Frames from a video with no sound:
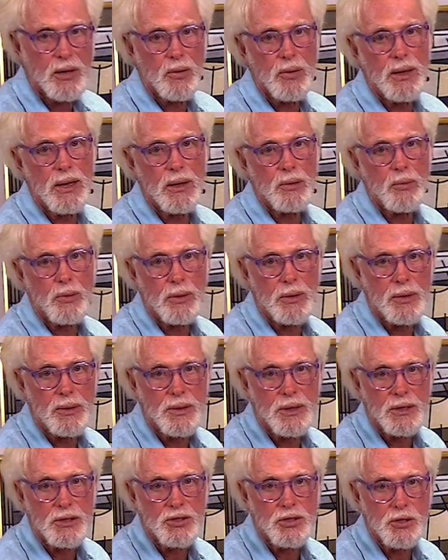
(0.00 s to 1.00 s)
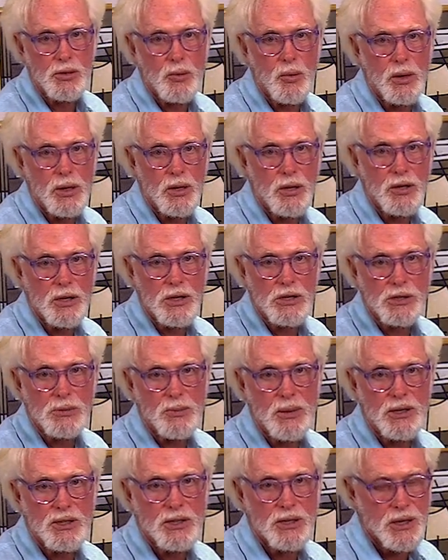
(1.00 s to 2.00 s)
go headward on this. You want to hook as
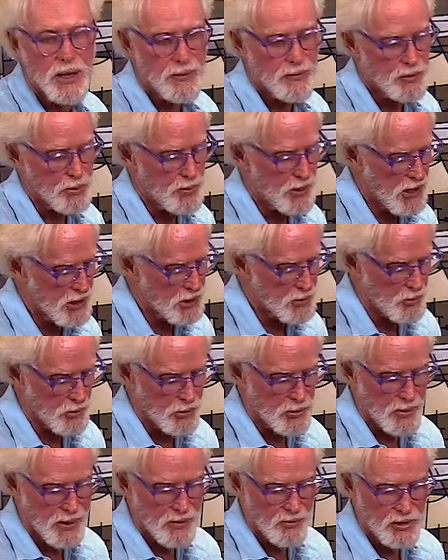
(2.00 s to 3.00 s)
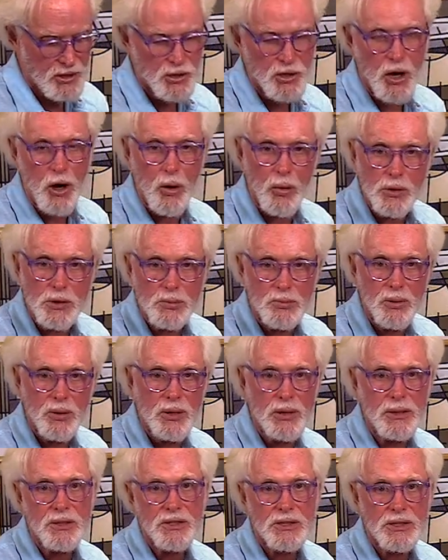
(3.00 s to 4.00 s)
much stuff as possible. Gravity's always
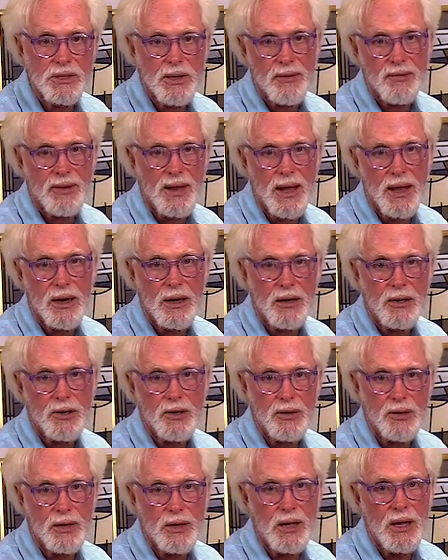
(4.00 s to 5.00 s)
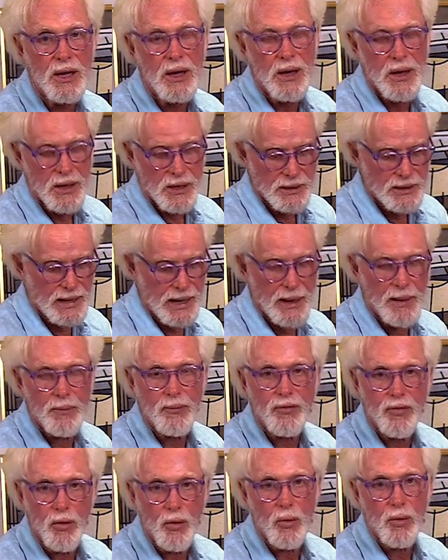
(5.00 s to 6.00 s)
pulling this stuff down into the
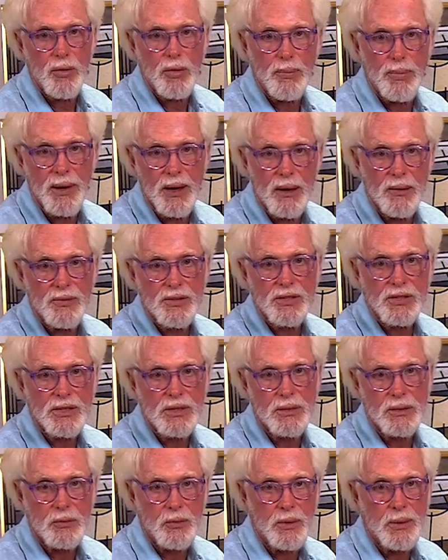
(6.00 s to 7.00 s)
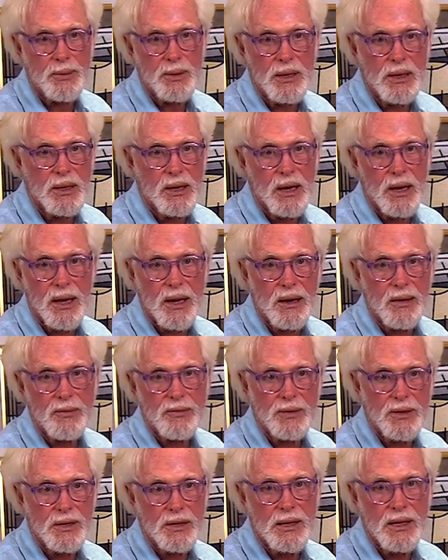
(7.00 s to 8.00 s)
damp floor of the pelvis, and women get a lot
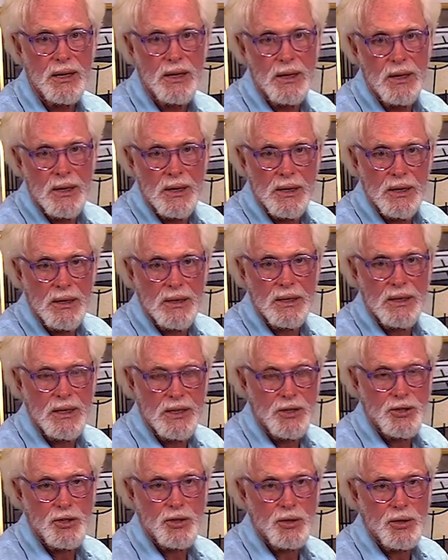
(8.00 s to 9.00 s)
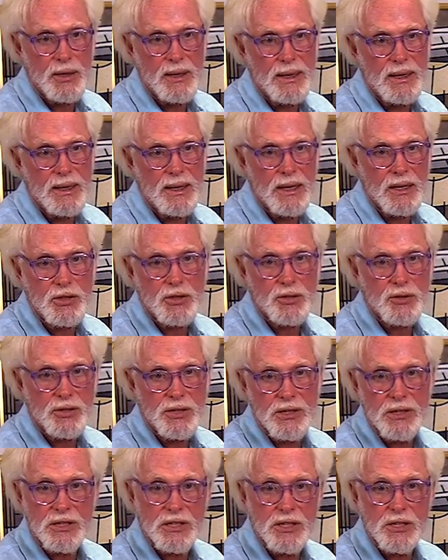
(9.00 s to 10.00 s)
of uh, inter and
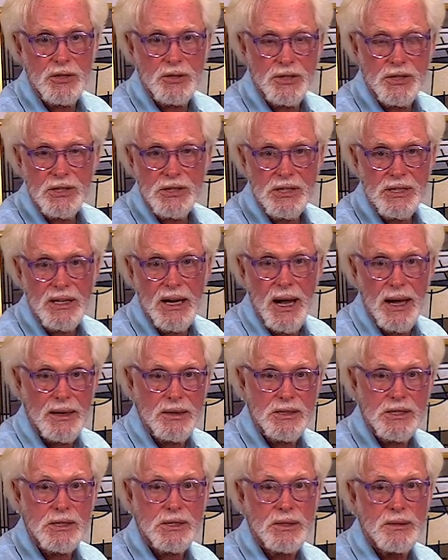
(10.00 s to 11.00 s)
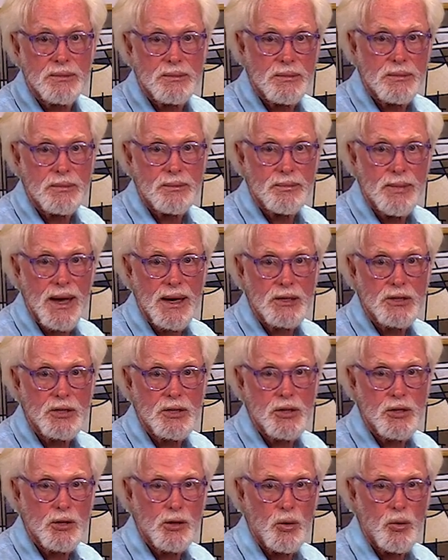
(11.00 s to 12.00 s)
extracystial cystitis,
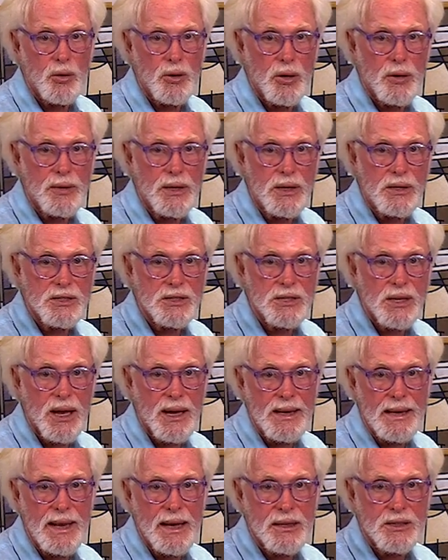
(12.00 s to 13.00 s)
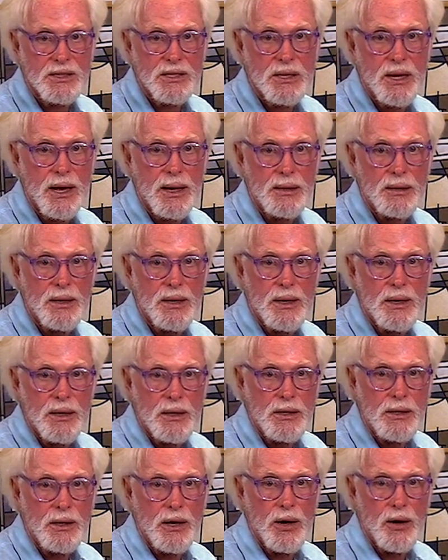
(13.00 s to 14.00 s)
bacteria growing on the inside and outside
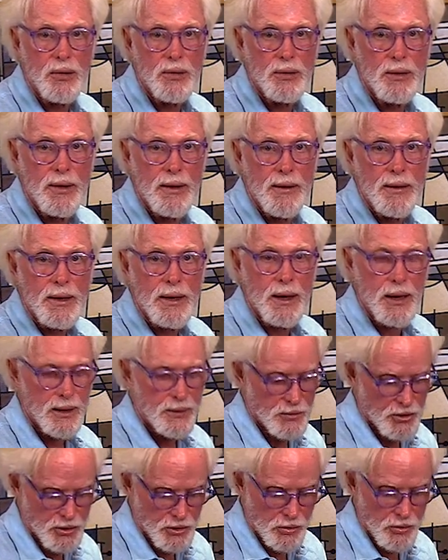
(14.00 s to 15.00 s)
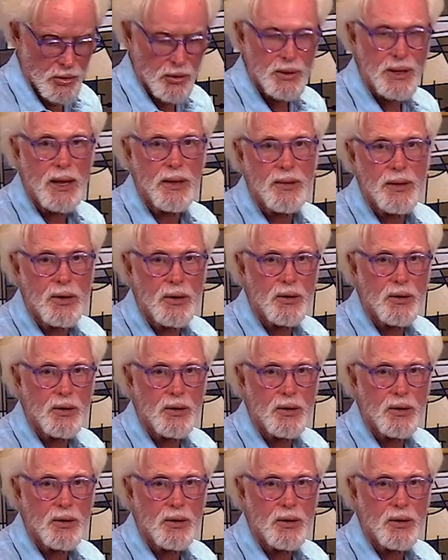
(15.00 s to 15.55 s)
you know, it loves to grow down